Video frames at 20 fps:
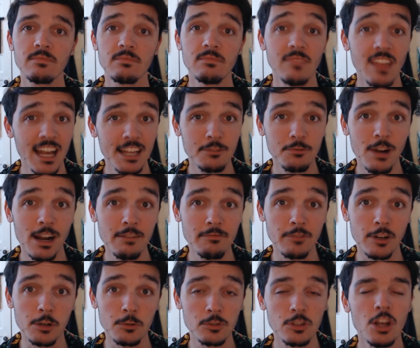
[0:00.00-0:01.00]
That's right,
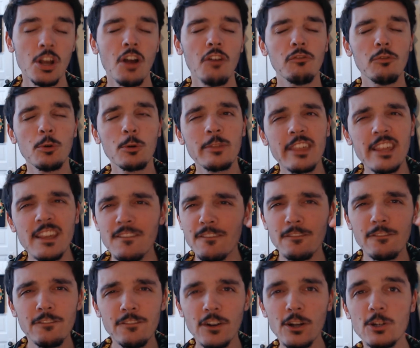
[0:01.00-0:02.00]
folks. For the
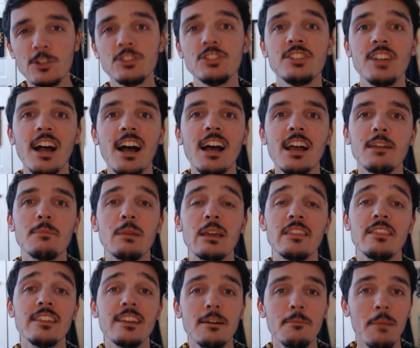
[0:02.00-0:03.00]
first time in
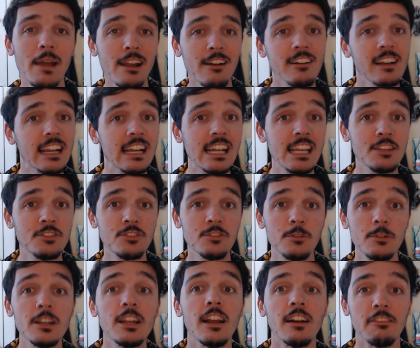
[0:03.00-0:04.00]
the American
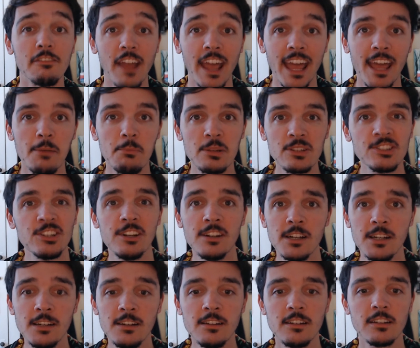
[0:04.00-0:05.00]
history of
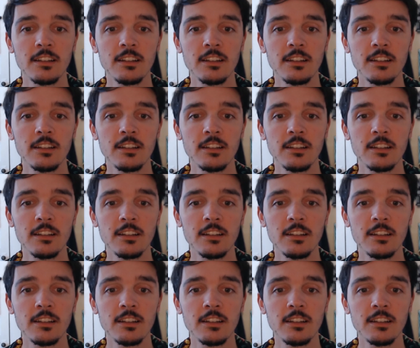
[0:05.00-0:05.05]
Amazon,